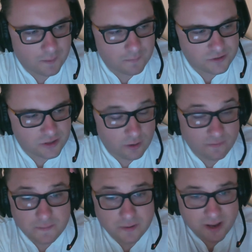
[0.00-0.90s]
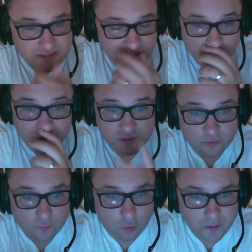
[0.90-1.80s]
So if anybody has any questions
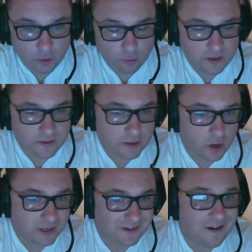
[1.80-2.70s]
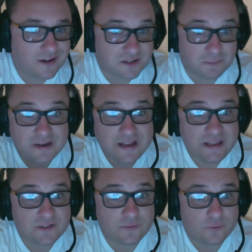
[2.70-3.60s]
for me or anything I can answer,
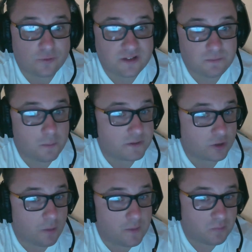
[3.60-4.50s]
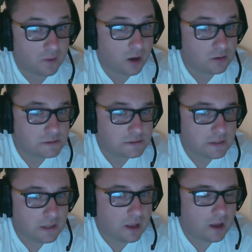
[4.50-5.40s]
please feel free to put me in the comments below,
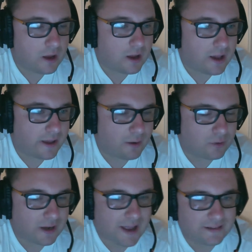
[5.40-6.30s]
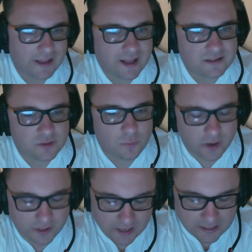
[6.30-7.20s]
and I'll gladly answer them when
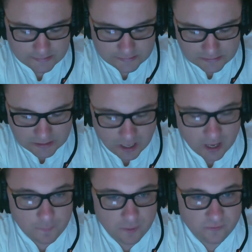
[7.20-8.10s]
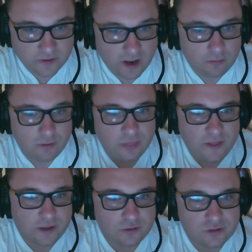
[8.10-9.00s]
I can. But for now,
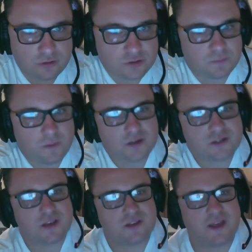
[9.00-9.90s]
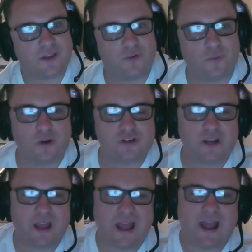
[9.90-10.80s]
thank you so much. Thanks for
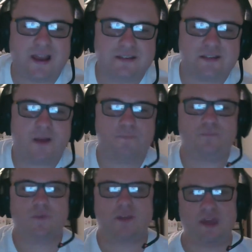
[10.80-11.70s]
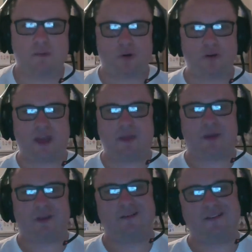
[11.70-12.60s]
watching, and keep on
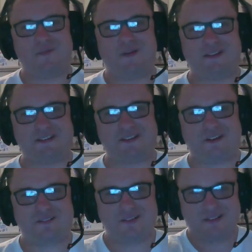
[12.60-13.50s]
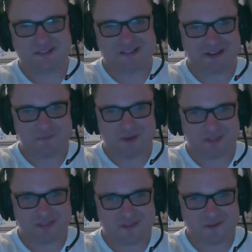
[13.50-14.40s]
gaming. Speak to you soon. See you in a
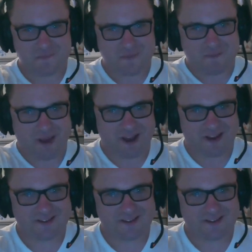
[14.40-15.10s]
month. Bye bye.